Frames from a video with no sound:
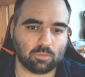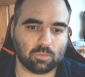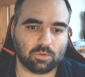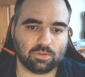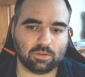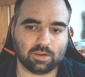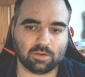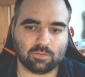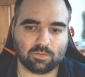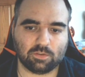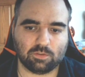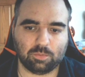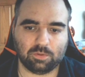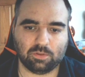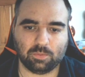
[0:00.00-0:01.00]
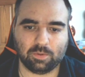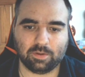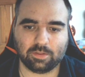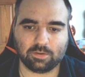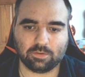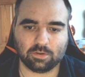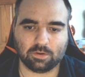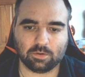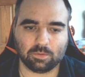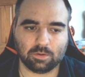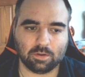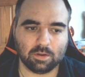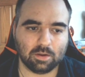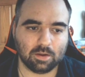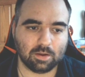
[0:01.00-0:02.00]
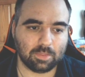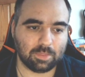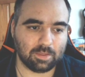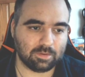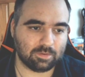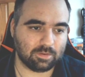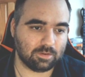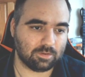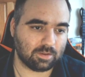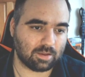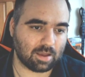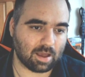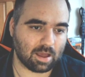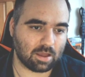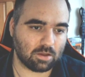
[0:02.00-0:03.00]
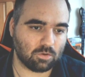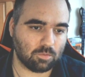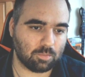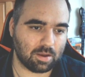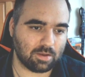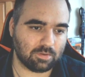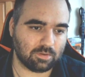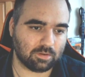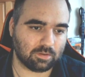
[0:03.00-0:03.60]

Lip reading: with the difference between the two. This is the guy this